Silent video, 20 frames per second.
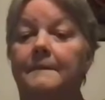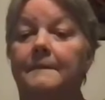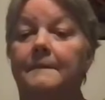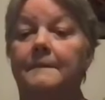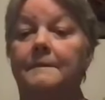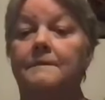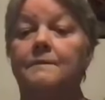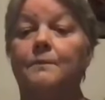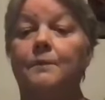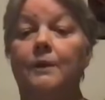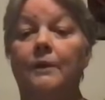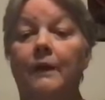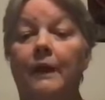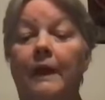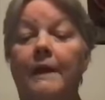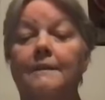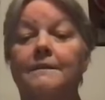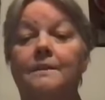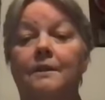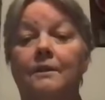Let's put our
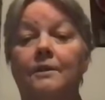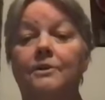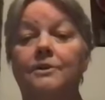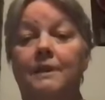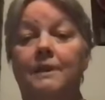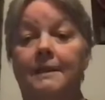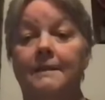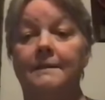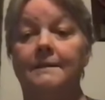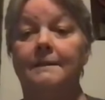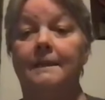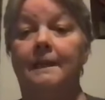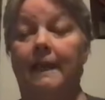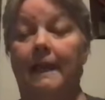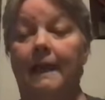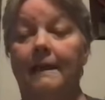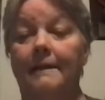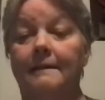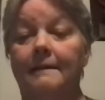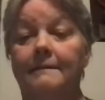hands on our chest
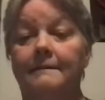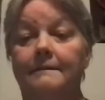again.